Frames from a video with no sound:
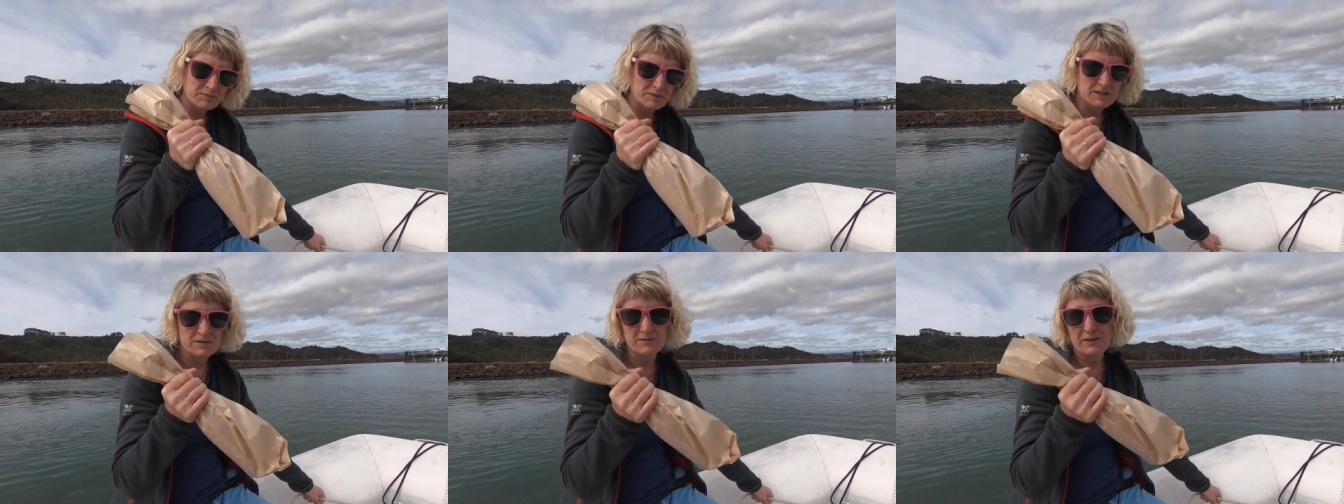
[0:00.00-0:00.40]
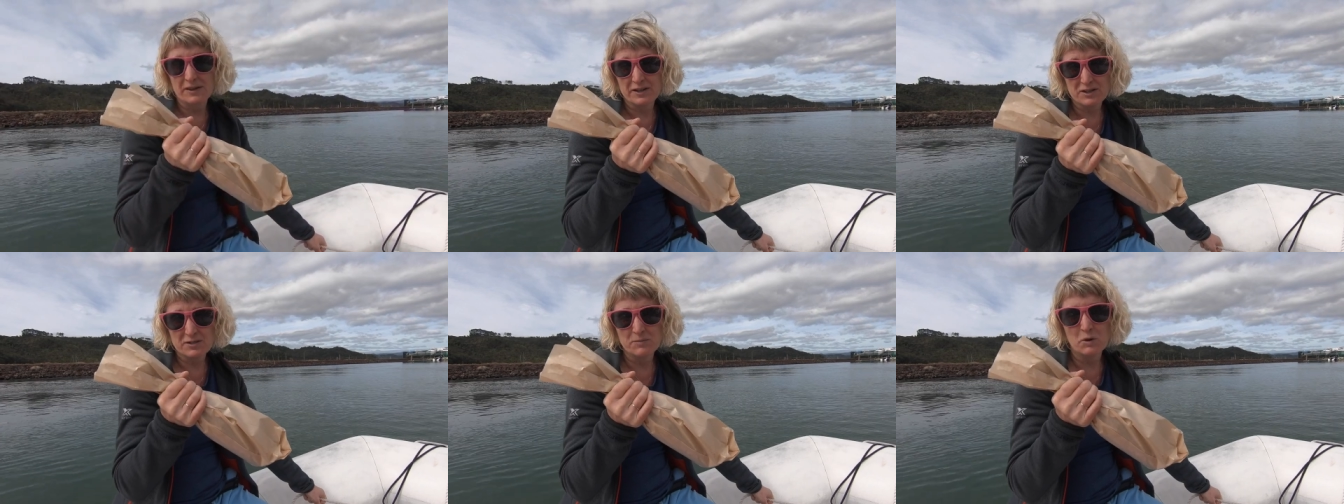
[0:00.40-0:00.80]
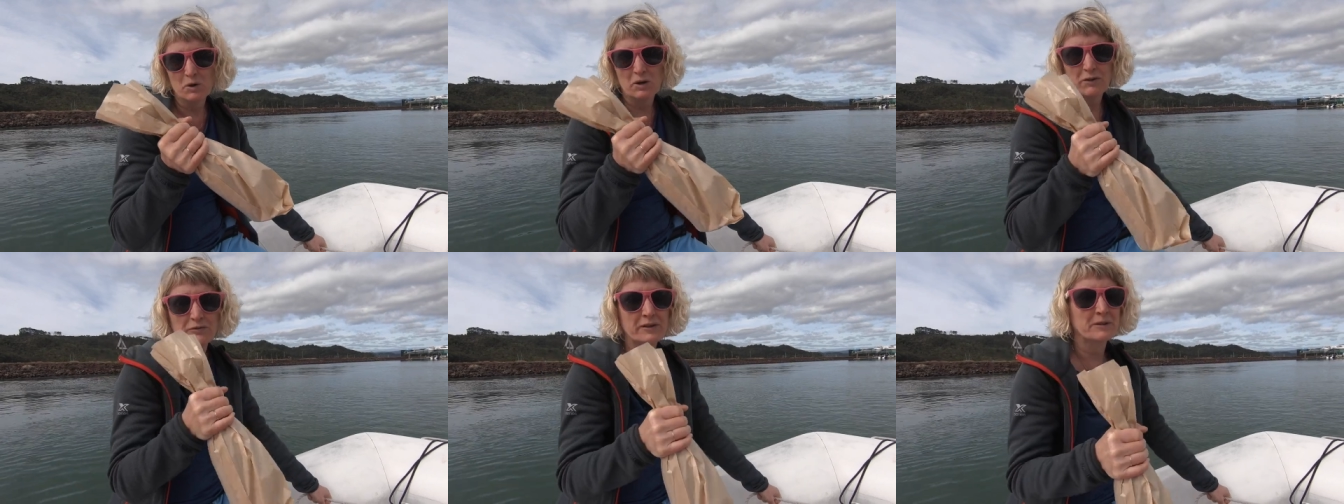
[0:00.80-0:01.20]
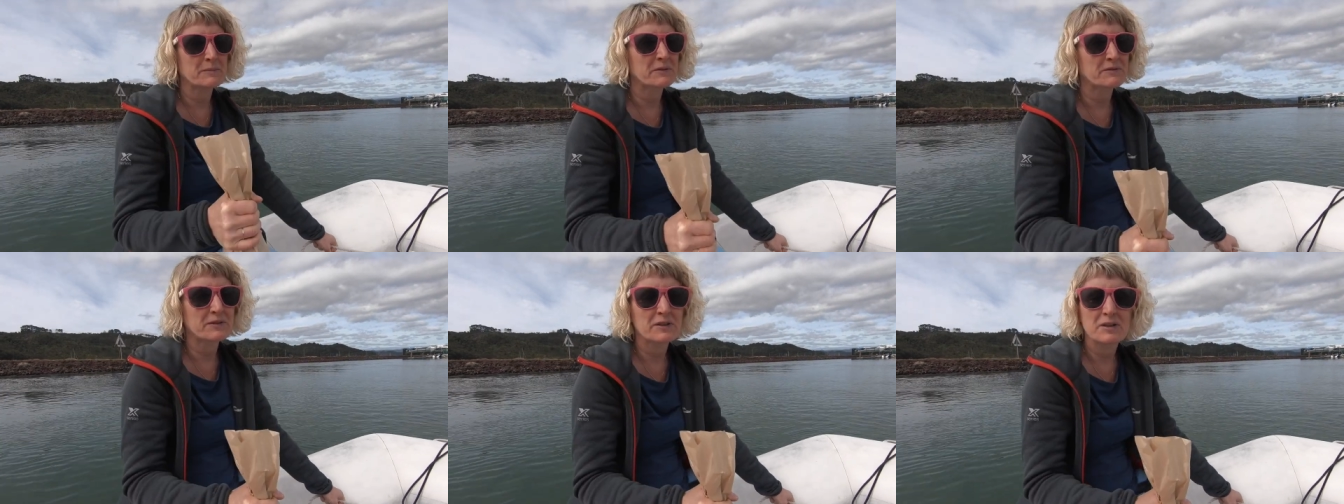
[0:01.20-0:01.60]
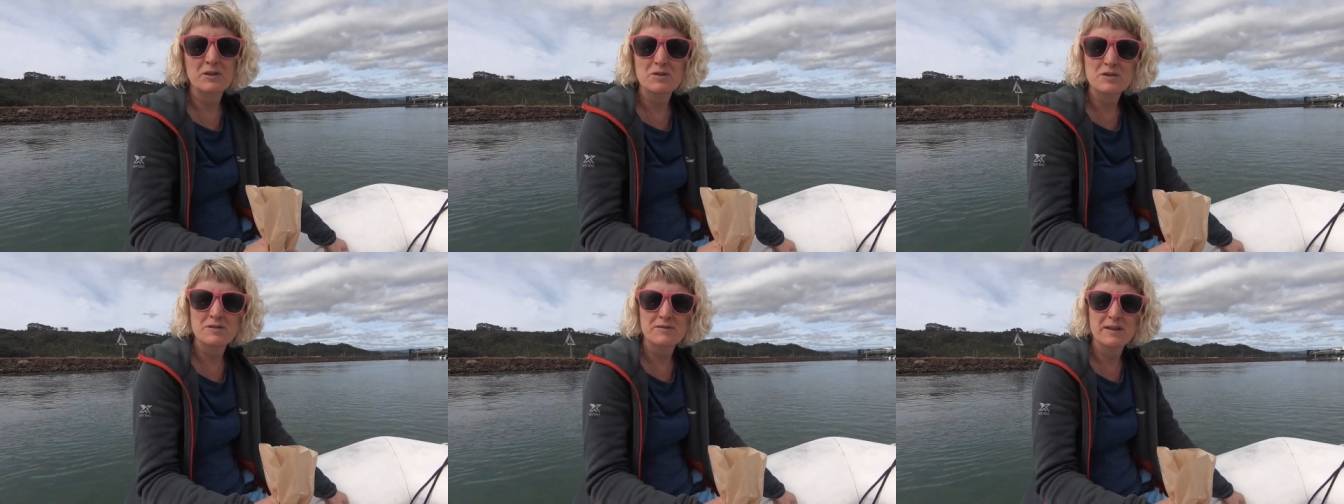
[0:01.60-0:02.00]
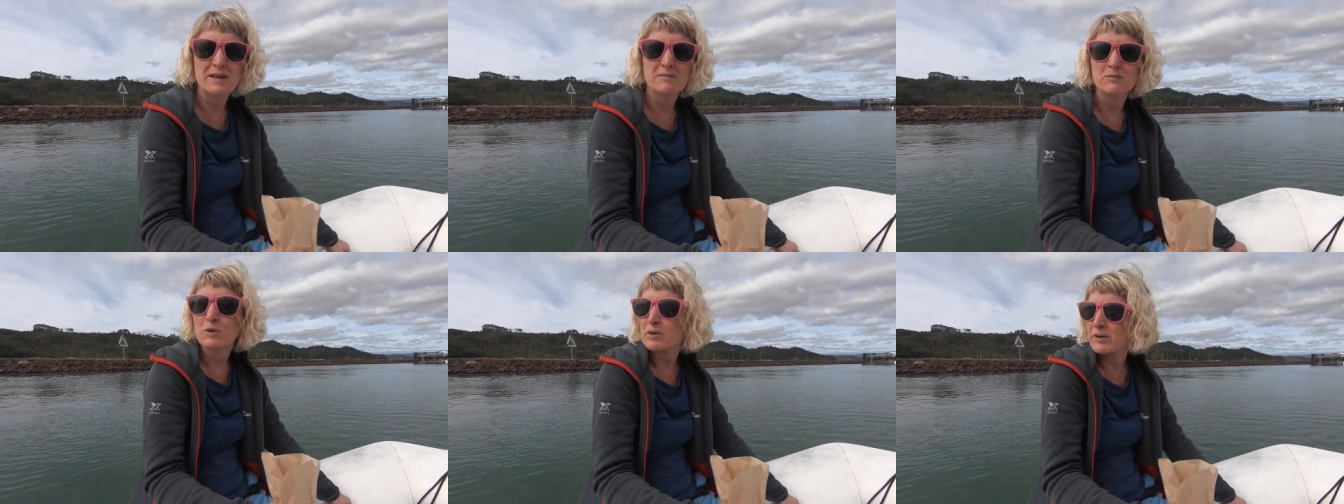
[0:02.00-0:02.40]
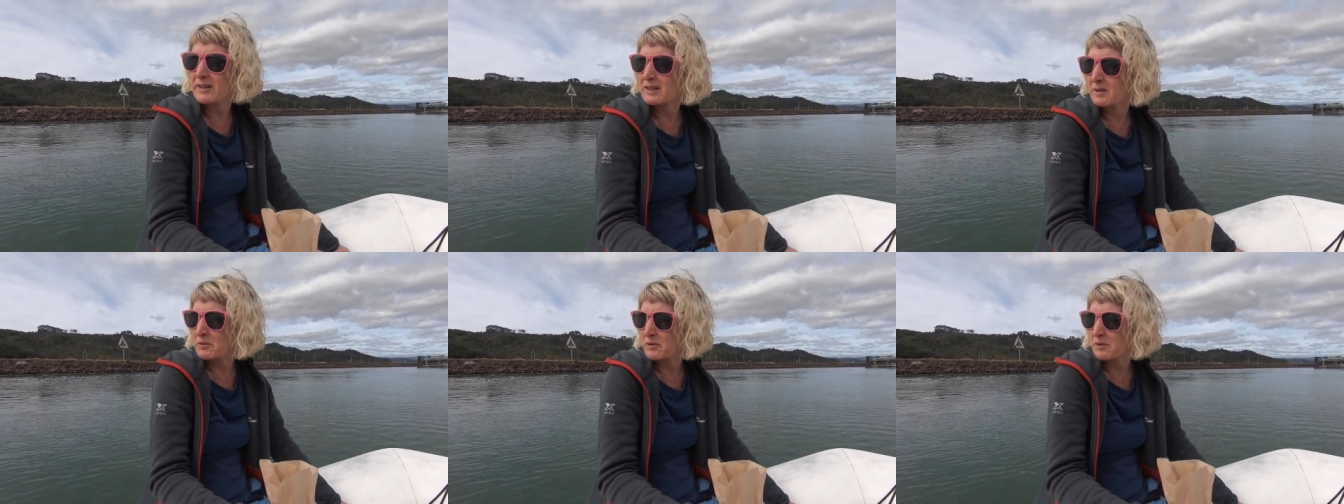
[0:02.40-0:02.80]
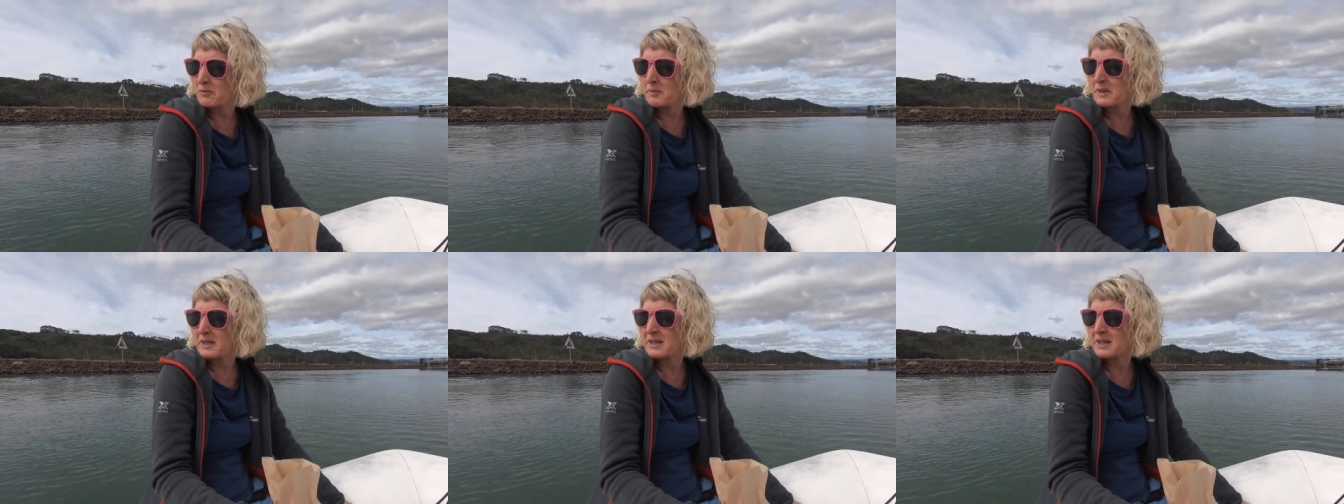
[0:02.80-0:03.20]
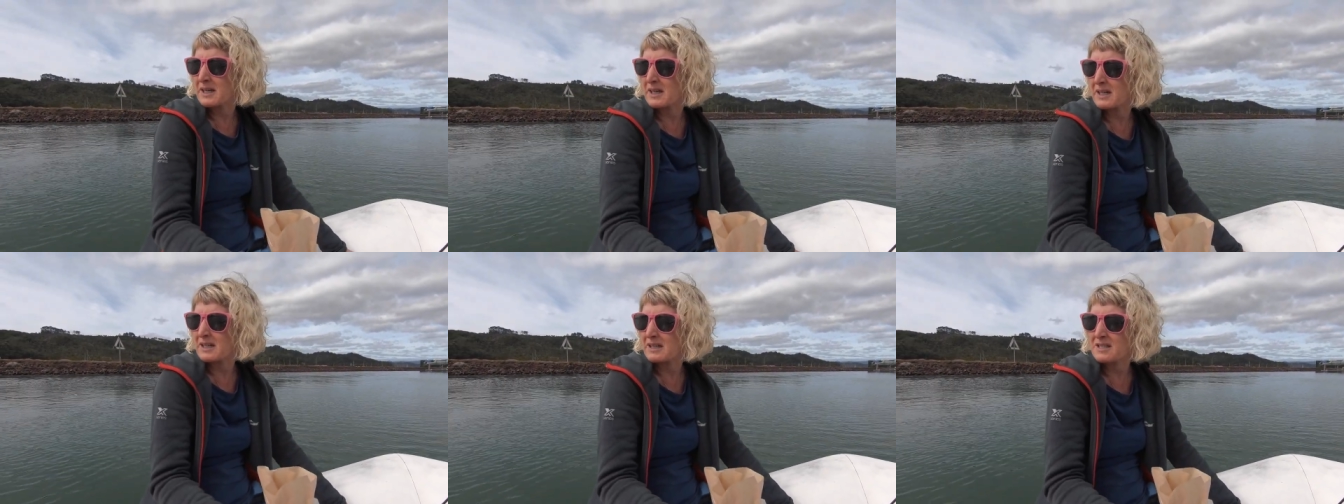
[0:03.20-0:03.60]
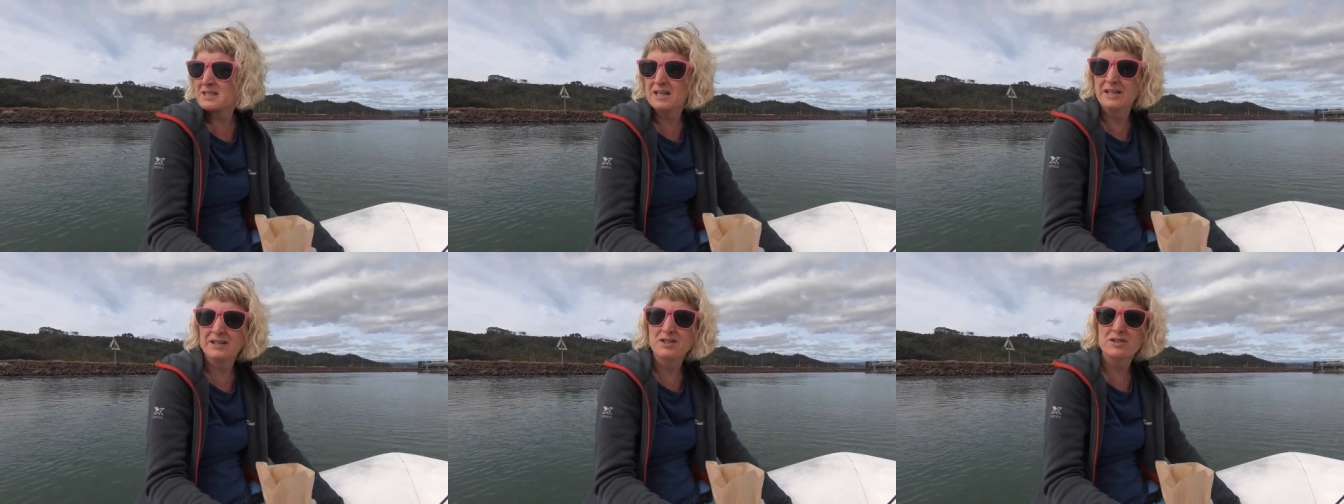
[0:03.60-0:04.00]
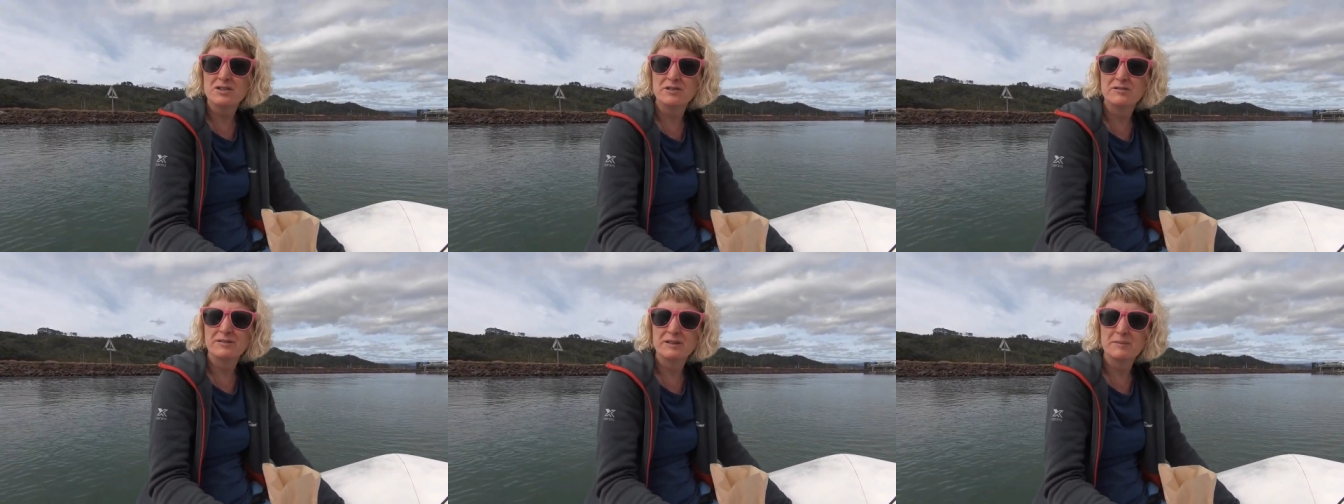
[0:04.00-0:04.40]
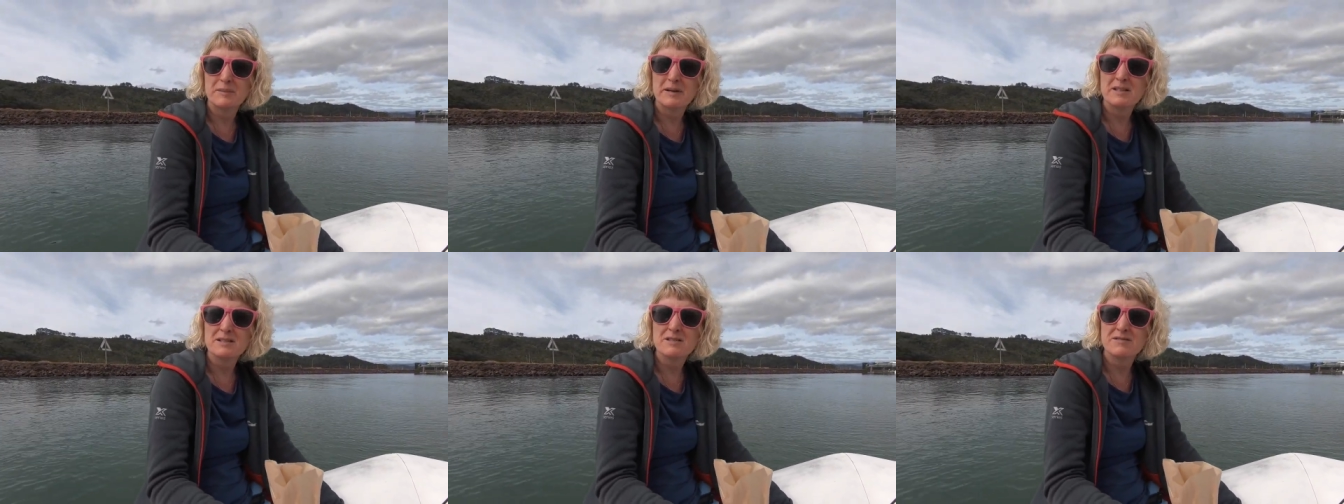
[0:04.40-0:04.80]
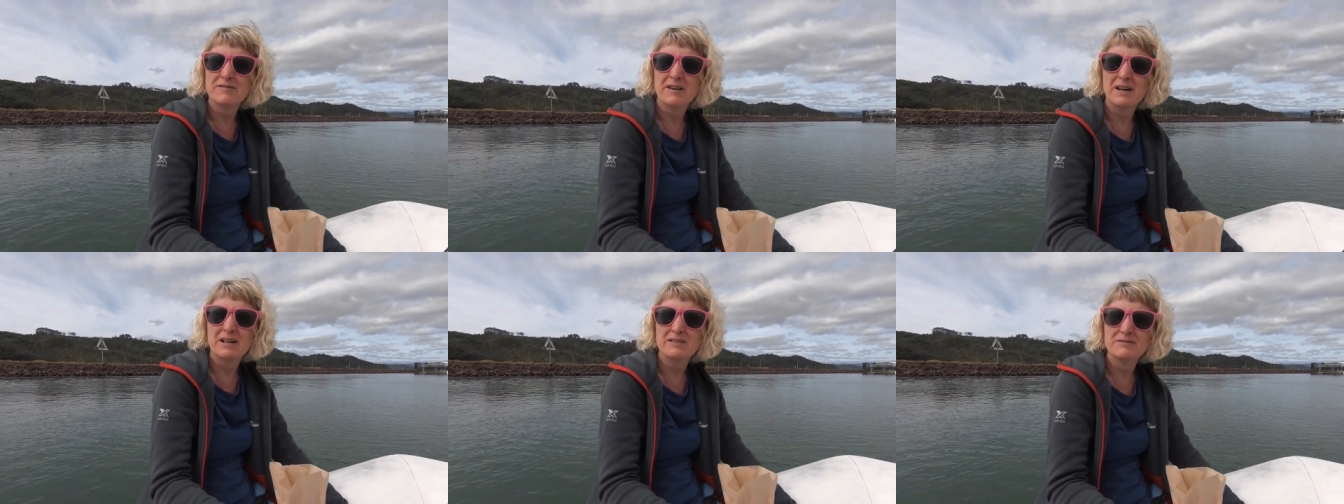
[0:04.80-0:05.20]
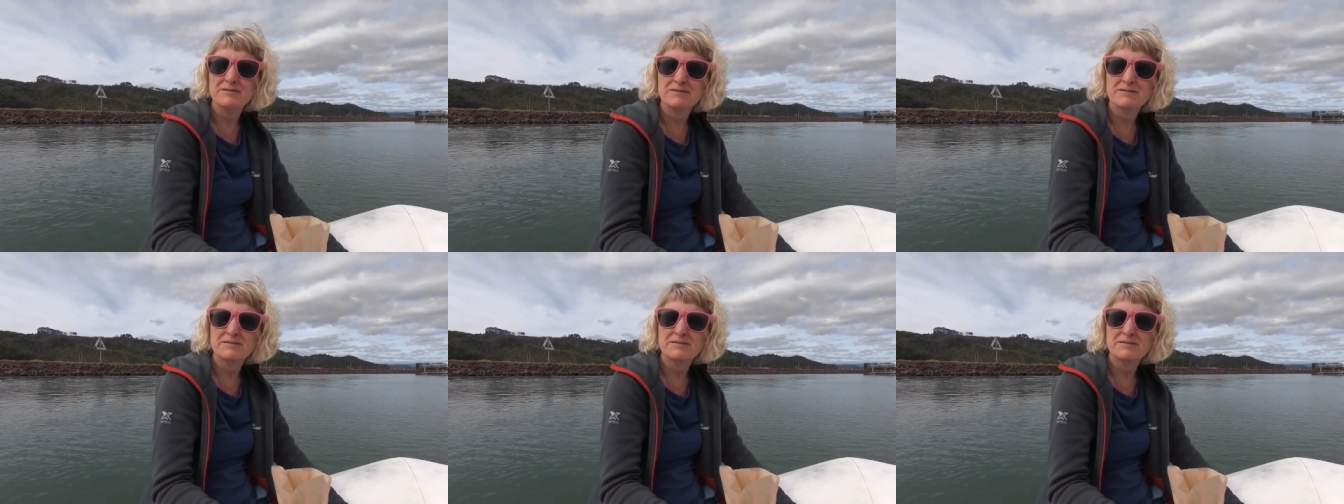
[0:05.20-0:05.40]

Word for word: It's a very small offering, but for the use of their mooring that we've been uh, tied to for the past five